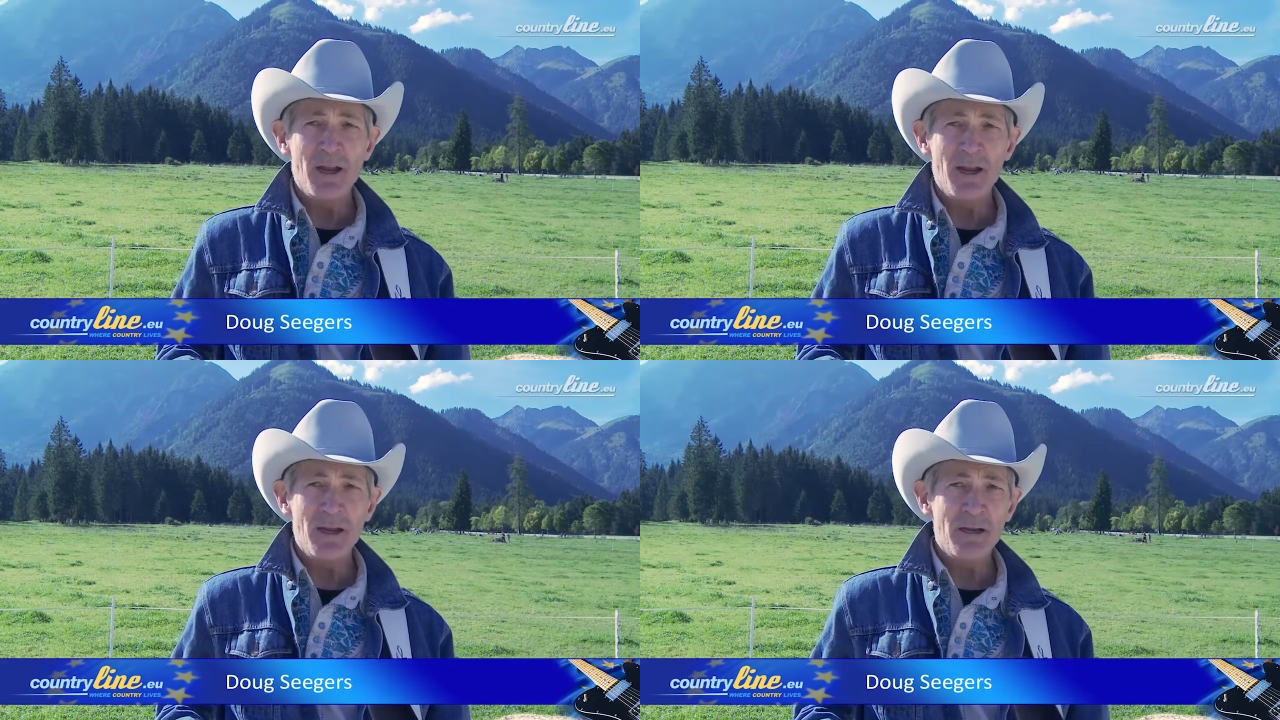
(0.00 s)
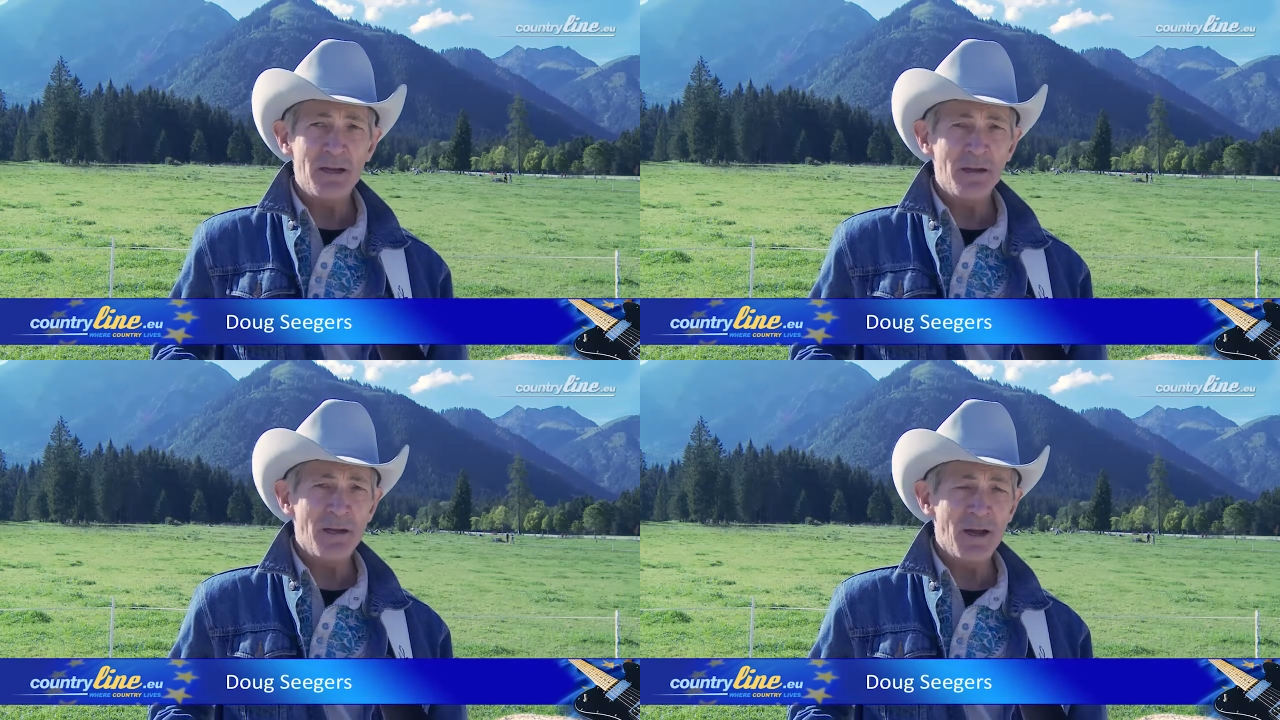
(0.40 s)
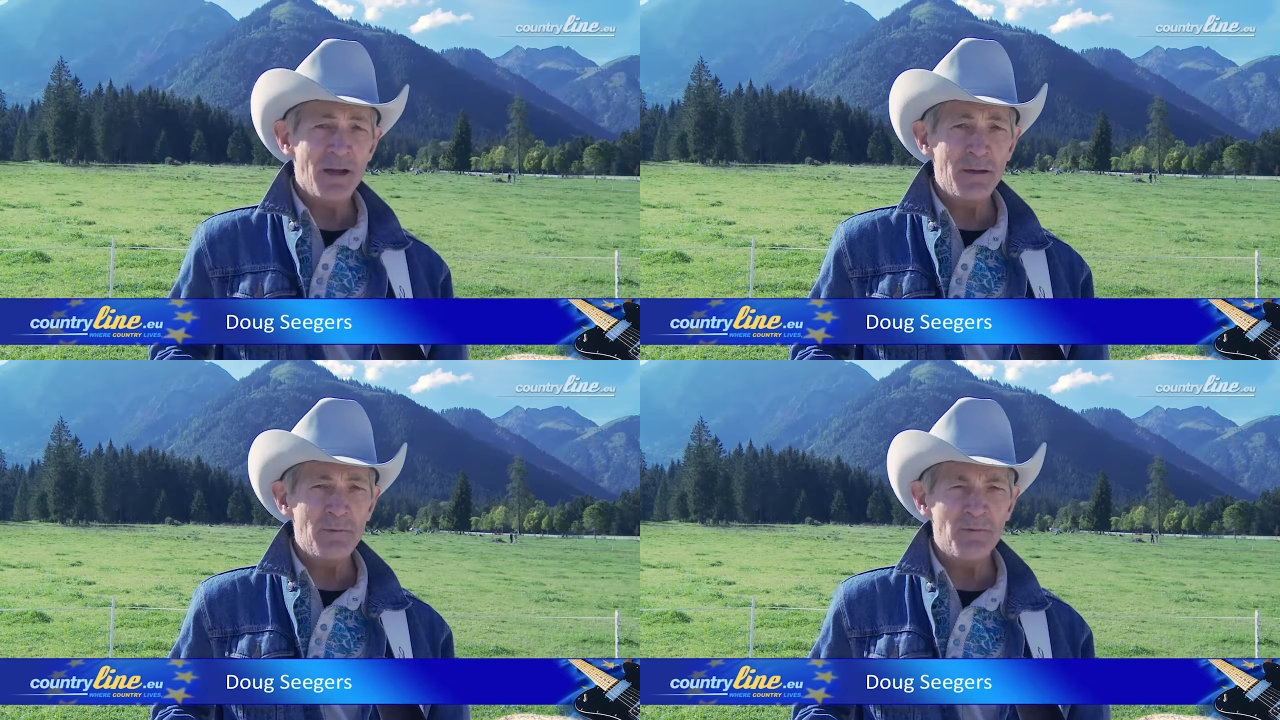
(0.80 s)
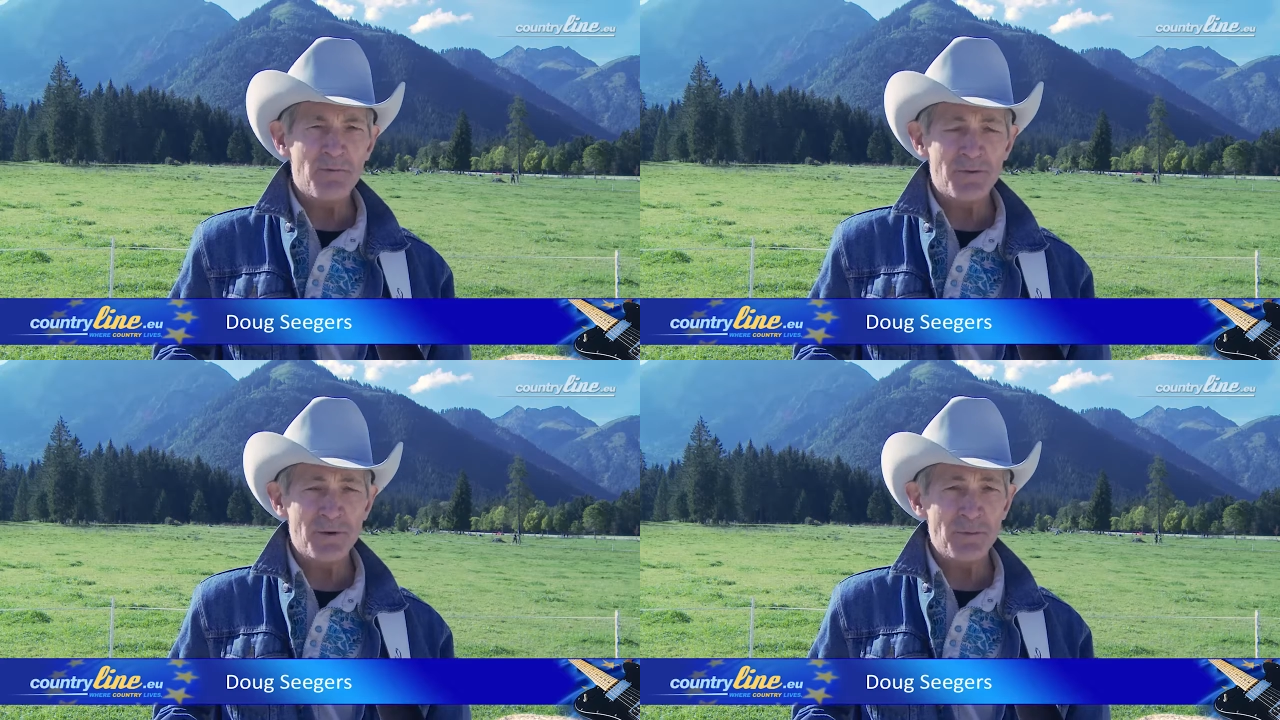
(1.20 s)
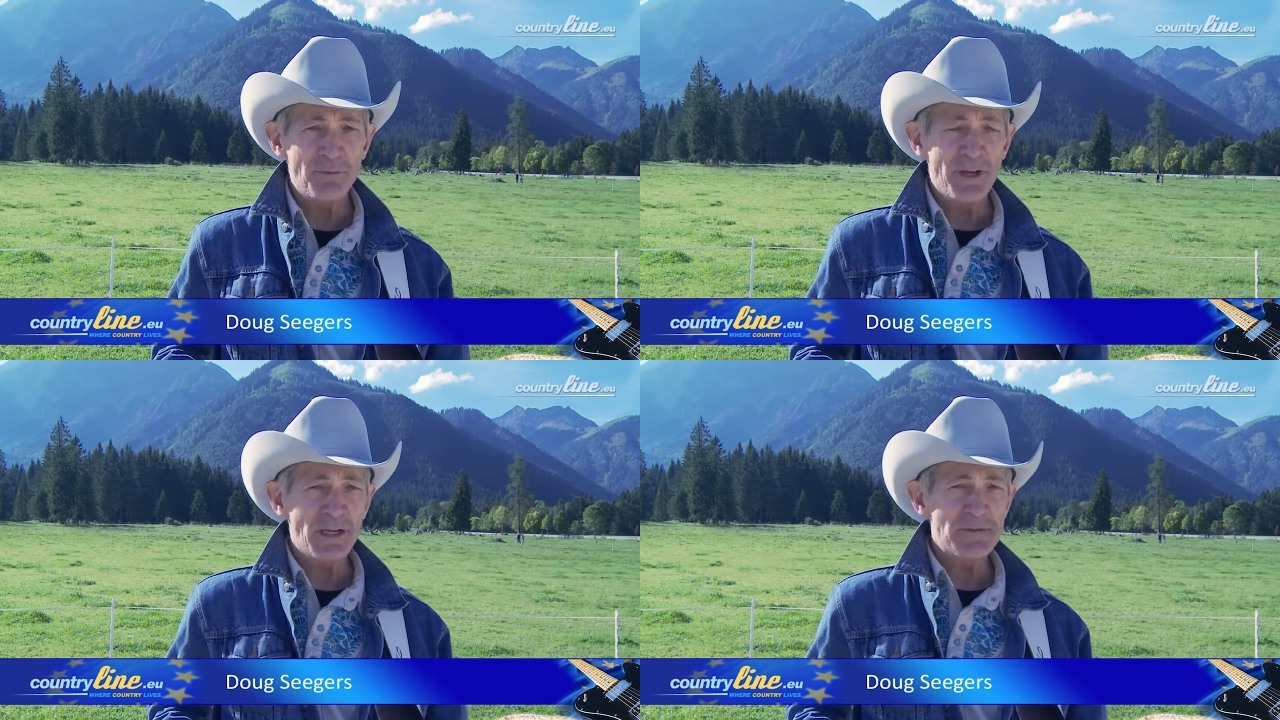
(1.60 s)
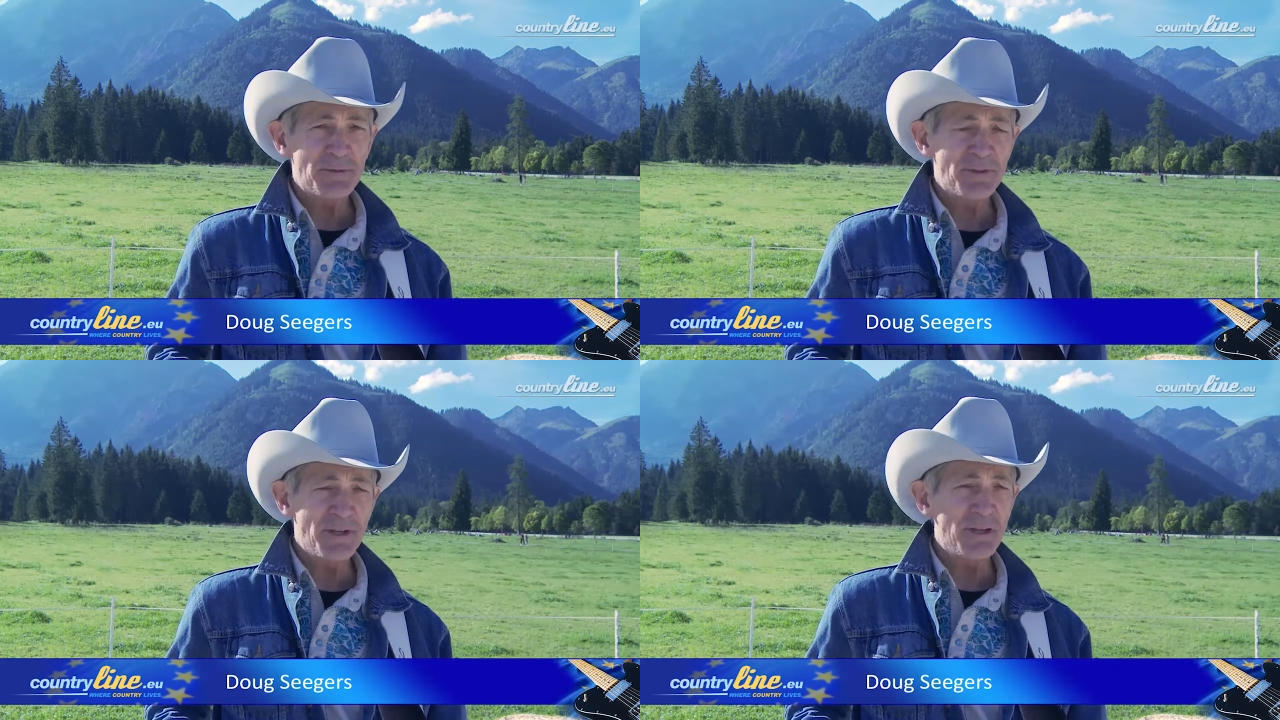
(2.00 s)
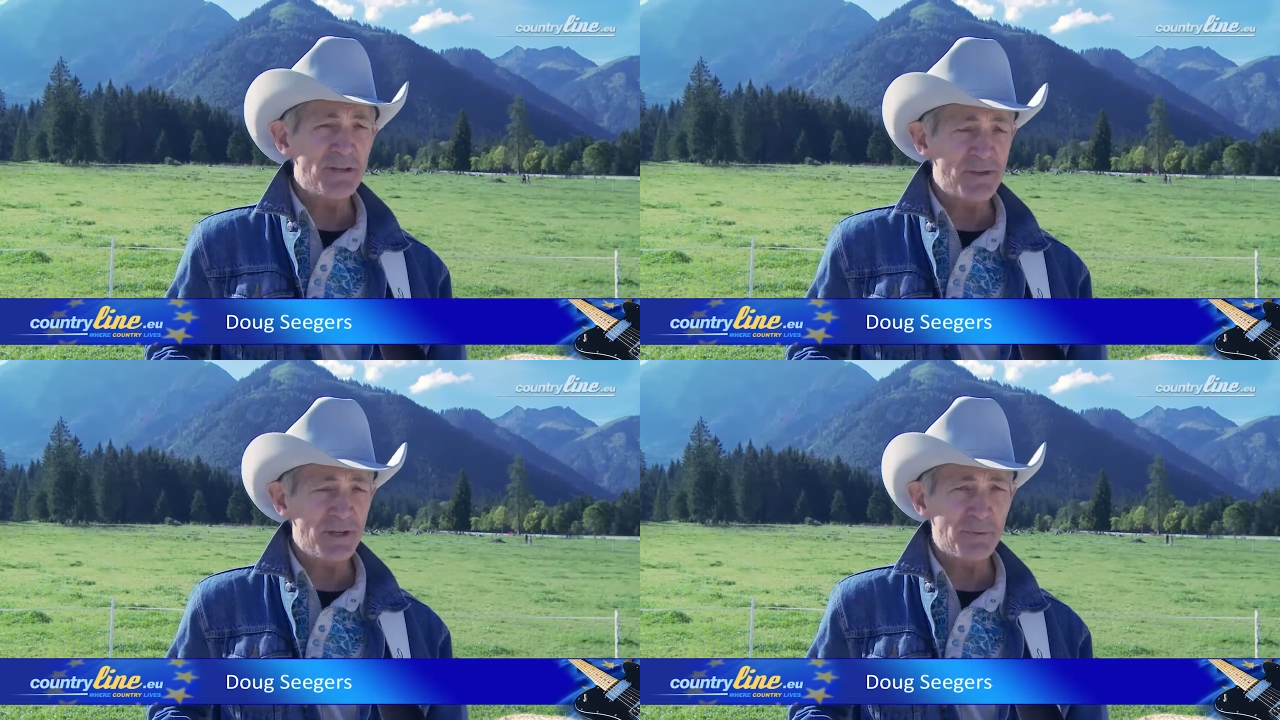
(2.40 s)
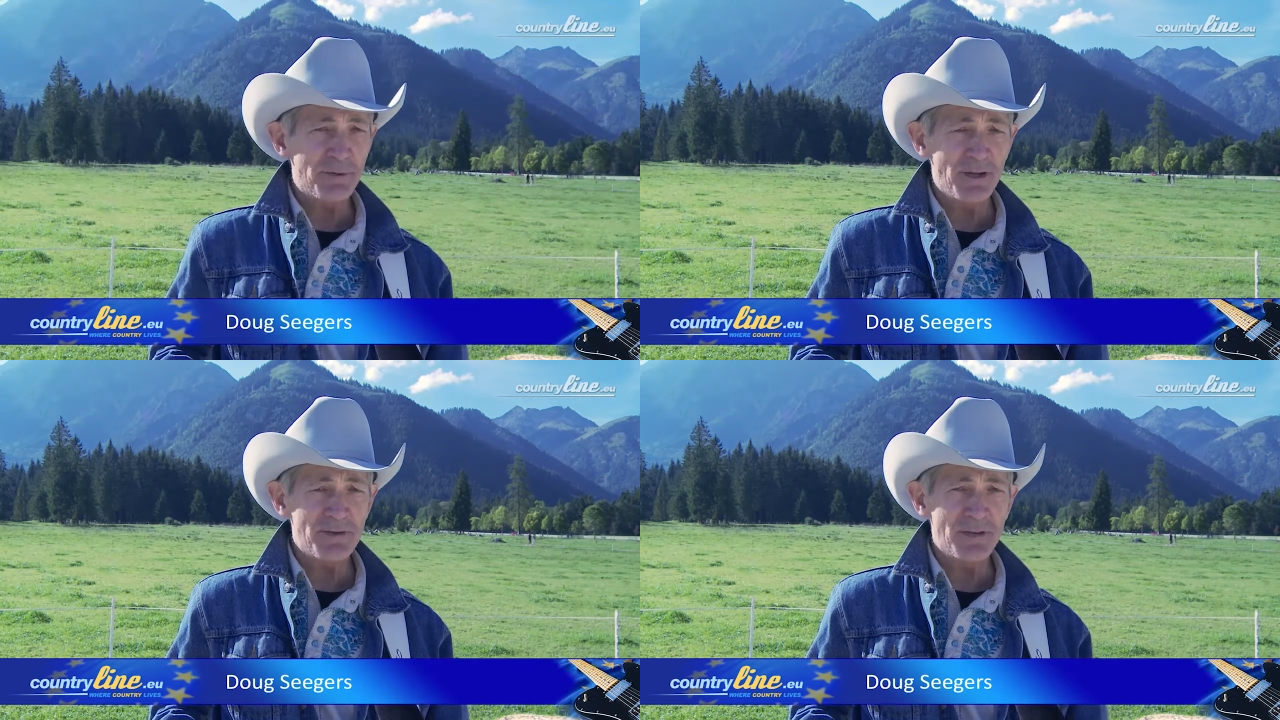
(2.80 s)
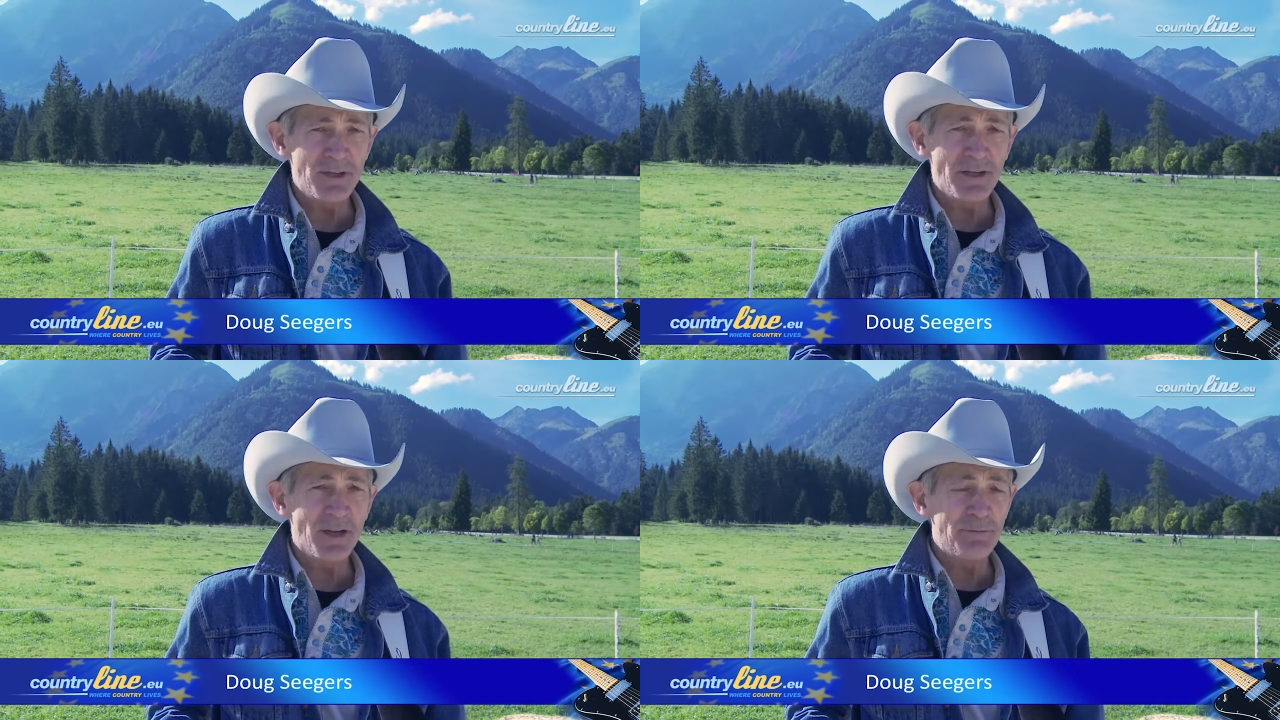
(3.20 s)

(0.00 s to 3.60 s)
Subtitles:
and I'm from Nashville, Tennessee, presently.